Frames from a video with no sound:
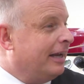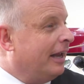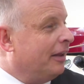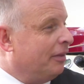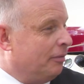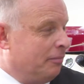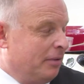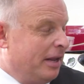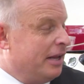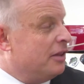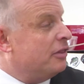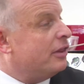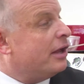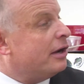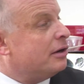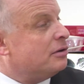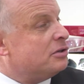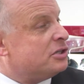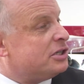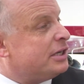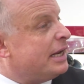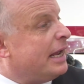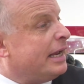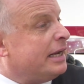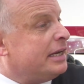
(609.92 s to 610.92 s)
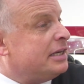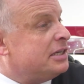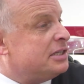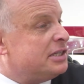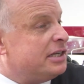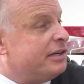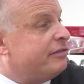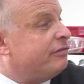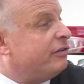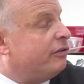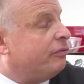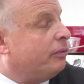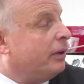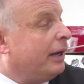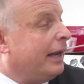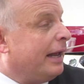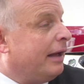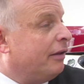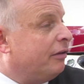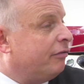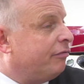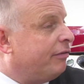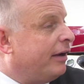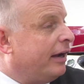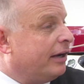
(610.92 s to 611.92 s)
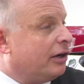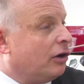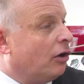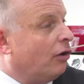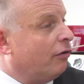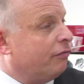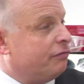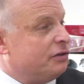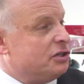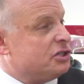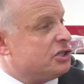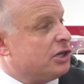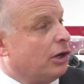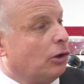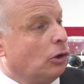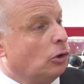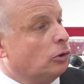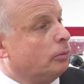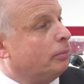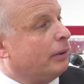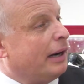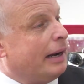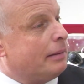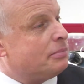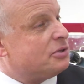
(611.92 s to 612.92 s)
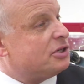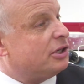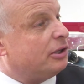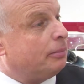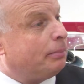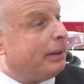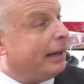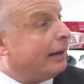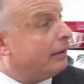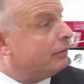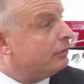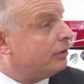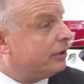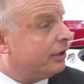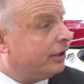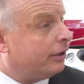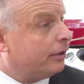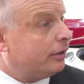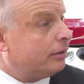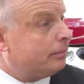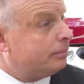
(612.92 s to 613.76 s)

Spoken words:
in those days, even if we allow the fact coffee sold perhaps at £1 a cup,